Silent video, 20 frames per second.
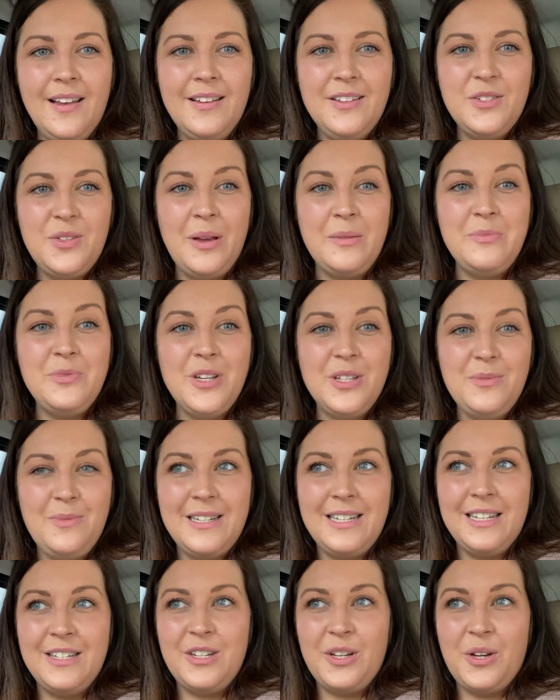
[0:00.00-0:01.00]
So I'm just
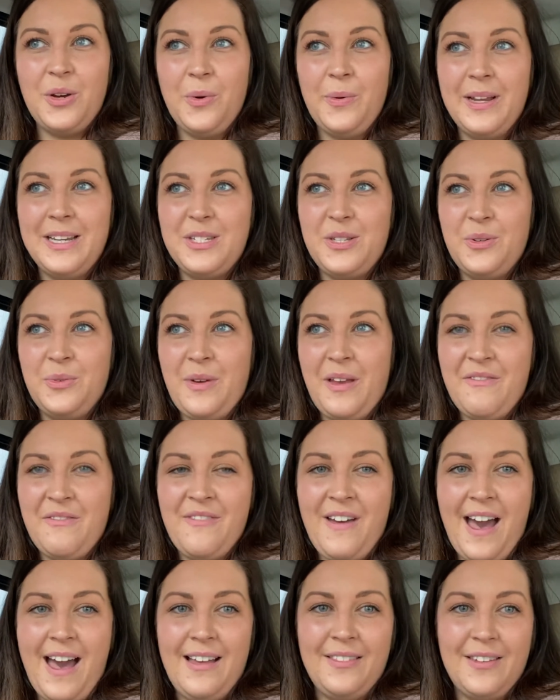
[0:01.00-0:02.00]
waiting to go into a
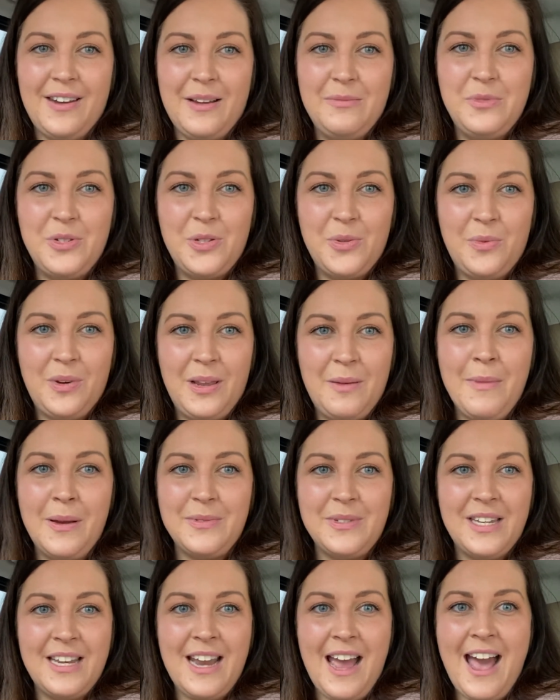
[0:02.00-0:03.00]
val that I'm doing in
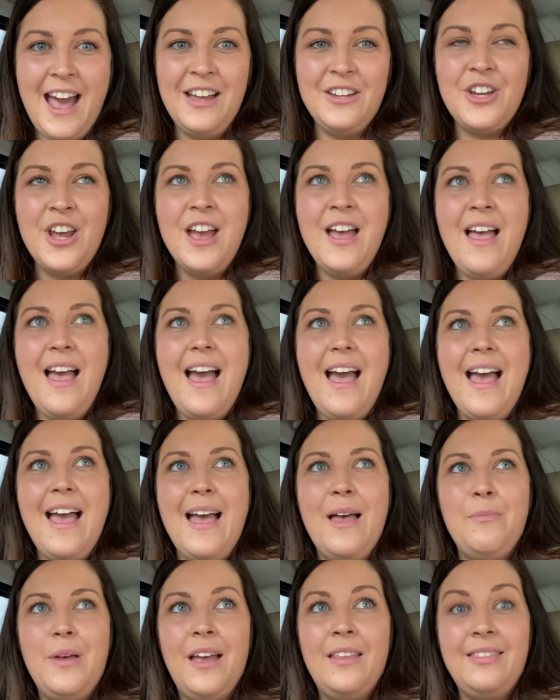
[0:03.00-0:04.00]
Mountain Ash.
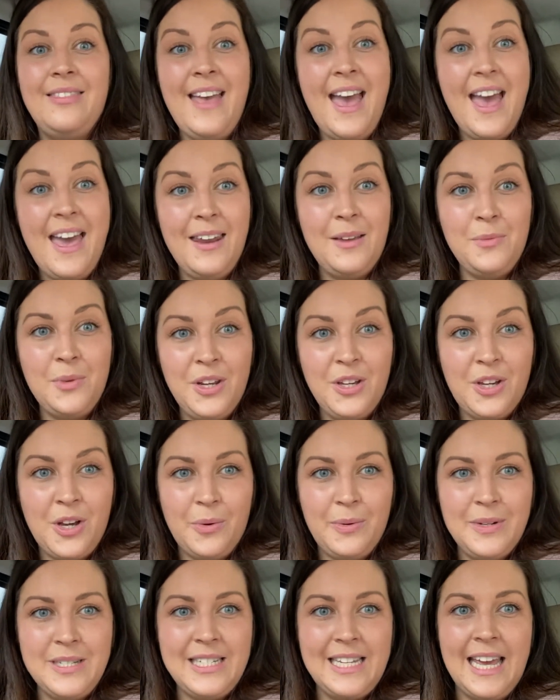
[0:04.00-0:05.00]
And then I'm gonna
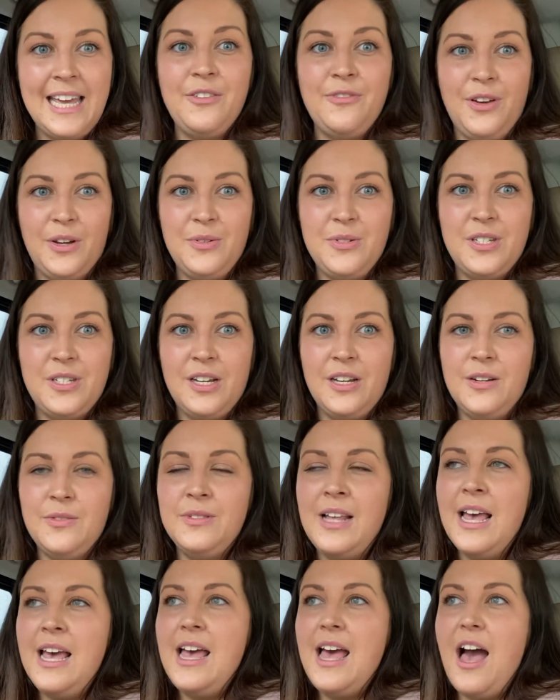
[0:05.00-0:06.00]
go and take
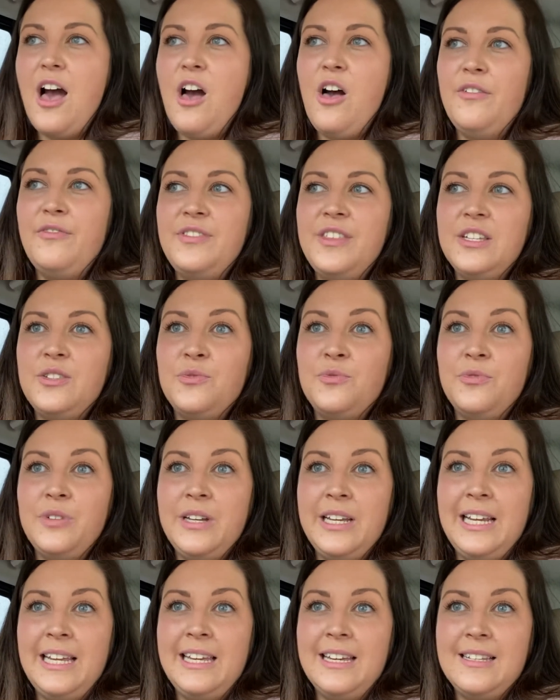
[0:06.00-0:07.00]
photos of this
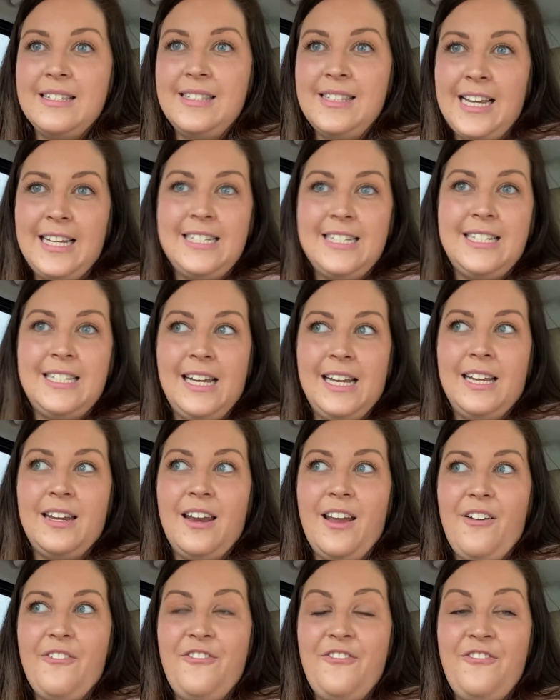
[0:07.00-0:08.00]
really
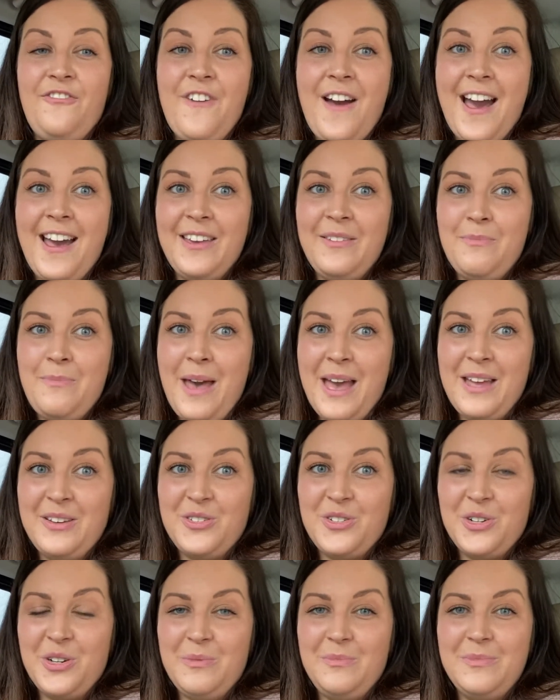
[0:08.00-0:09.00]
exciting
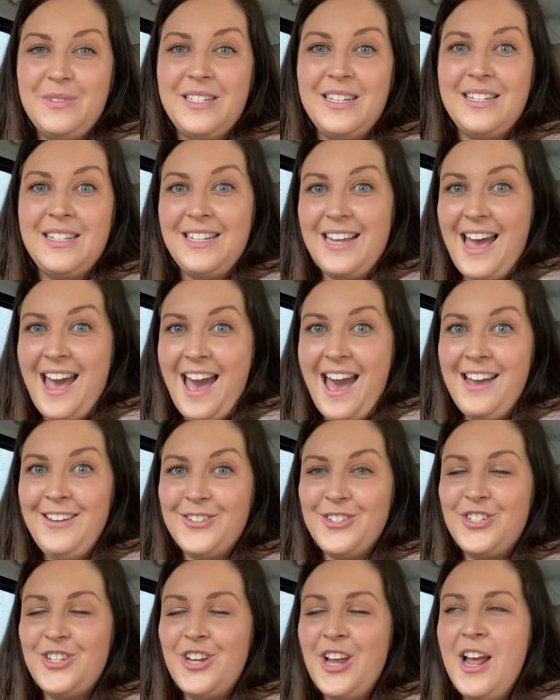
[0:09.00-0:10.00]
5-bedroom
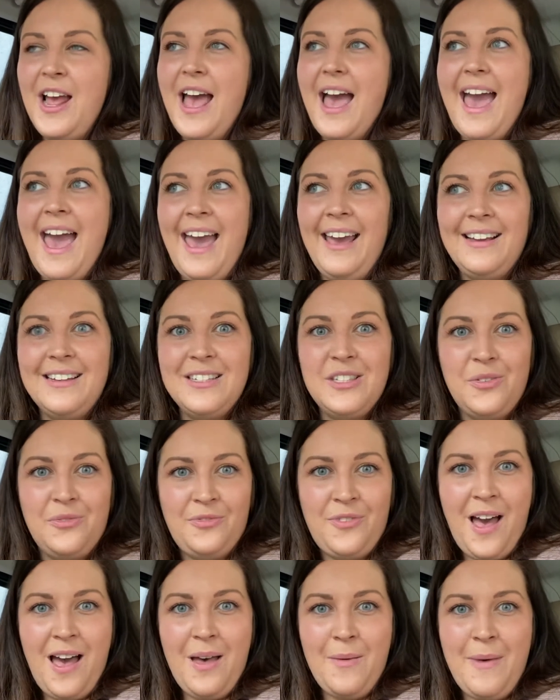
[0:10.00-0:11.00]
detached
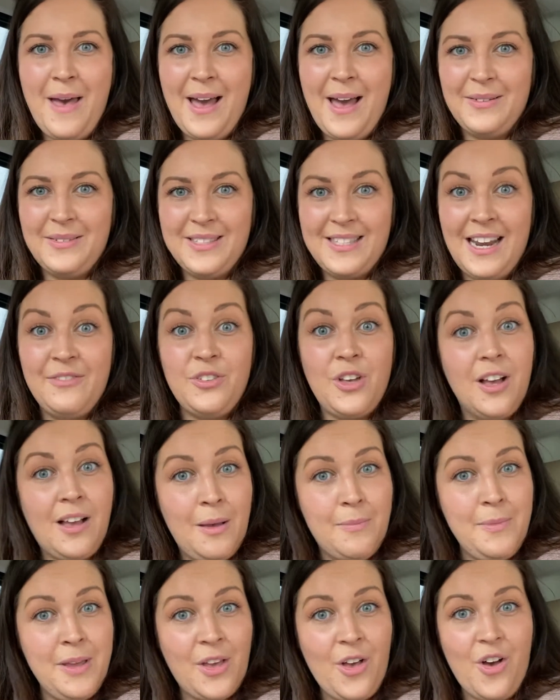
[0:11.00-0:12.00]
ex-farmhouse that I've got
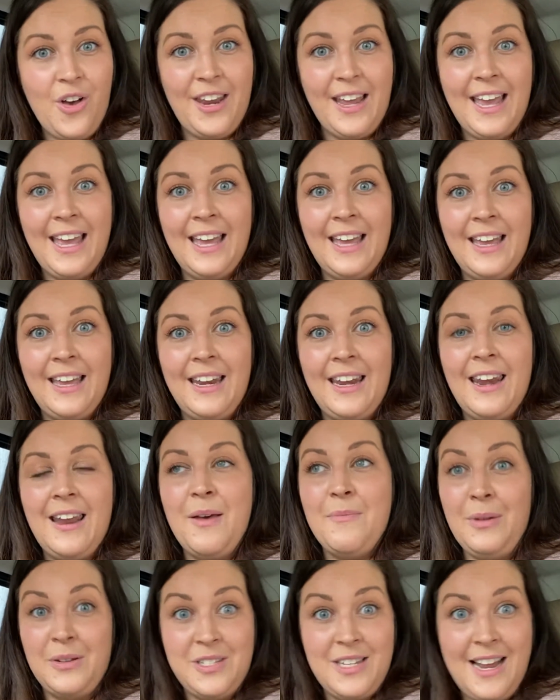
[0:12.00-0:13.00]
coming on
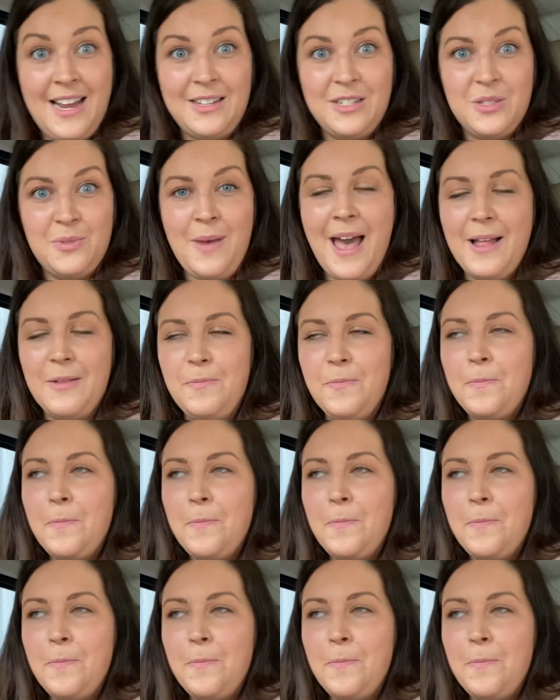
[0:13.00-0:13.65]
in Mountain Ash as well.